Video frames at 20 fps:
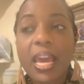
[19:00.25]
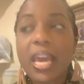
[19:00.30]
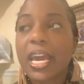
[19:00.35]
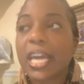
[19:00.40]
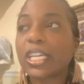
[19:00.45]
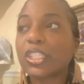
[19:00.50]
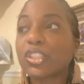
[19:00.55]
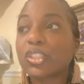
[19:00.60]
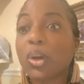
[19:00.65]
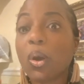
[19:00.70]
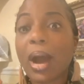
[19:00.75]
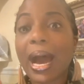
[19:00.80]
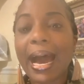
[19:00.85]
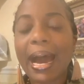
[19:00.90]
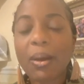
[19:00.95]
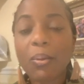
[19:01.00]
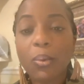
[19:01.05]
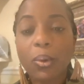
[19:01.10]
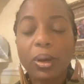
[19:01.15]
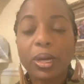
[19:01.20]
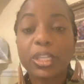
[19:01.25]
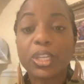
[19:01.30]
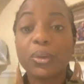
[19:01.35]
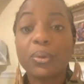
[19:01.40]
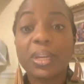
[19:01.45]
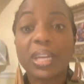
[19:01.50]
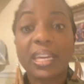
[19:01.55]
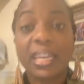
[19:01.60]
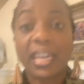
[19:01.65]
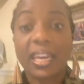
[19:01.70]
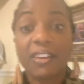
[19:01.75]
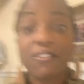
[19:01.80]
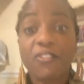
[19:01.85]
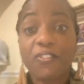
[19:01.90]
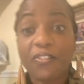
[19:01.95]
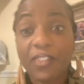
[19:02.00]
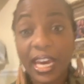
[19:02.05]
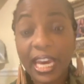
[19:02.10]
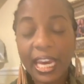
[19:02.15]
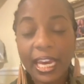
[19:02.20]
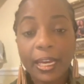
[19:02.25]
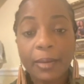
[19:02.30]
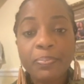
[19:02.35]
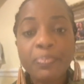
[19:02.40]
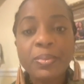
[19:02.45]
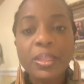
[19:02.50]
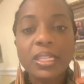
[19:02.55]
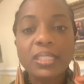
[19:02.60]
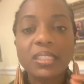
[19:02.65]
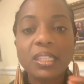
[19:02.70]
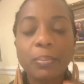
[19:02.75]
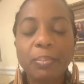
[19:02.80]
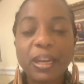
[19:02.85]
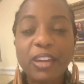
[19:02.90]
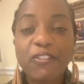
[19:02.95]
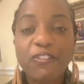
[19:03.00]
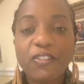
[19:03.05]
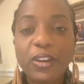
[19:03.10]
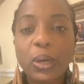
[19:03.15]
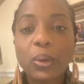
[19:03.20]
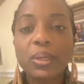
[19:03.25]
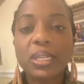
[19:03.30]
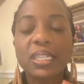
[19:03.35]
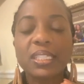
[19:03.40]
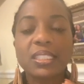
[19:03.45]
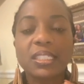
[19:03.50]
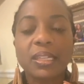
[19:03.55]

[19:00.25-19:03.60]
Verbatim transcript: And so I want you to get fit to be focused and